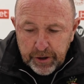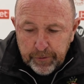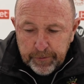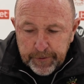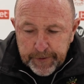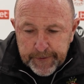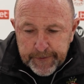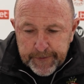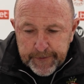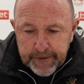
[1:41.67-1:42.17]

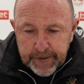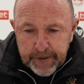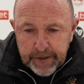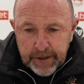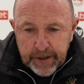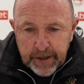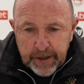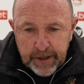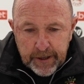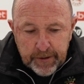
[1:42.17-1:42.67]
So
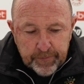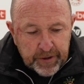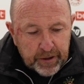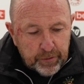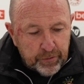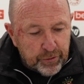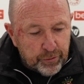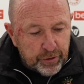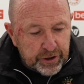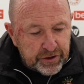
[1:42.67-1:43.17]
they
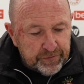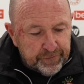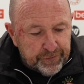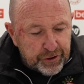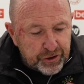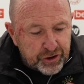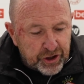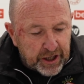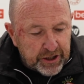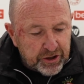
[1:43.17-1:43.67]
were the reason
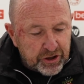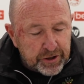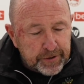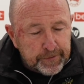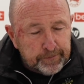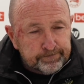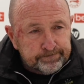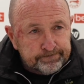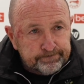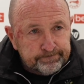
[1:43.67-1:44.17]
for the changes.